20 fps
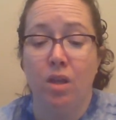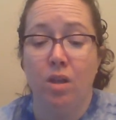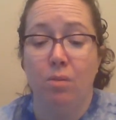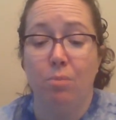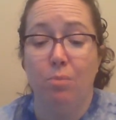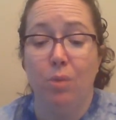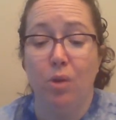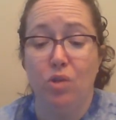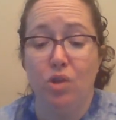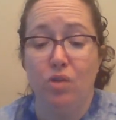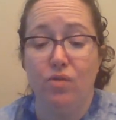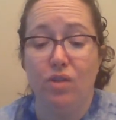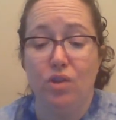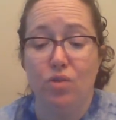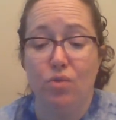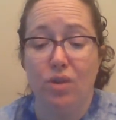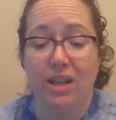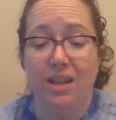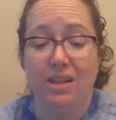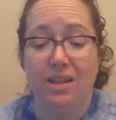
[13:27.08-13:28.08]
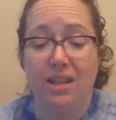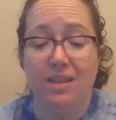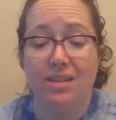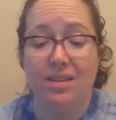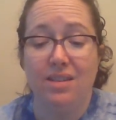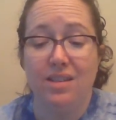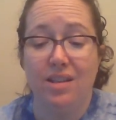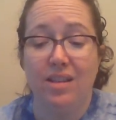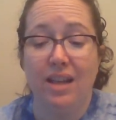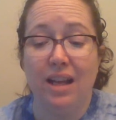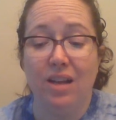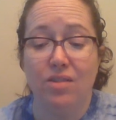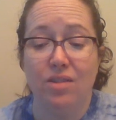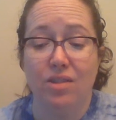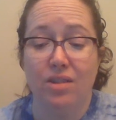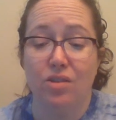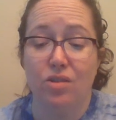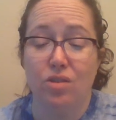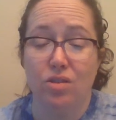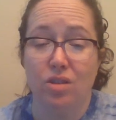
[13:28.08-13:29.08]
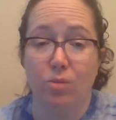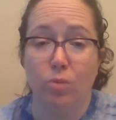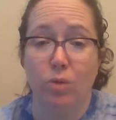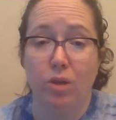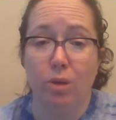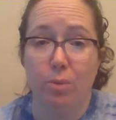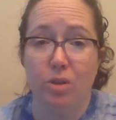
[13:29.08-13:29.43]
Most of us reckon he's still out there somewhere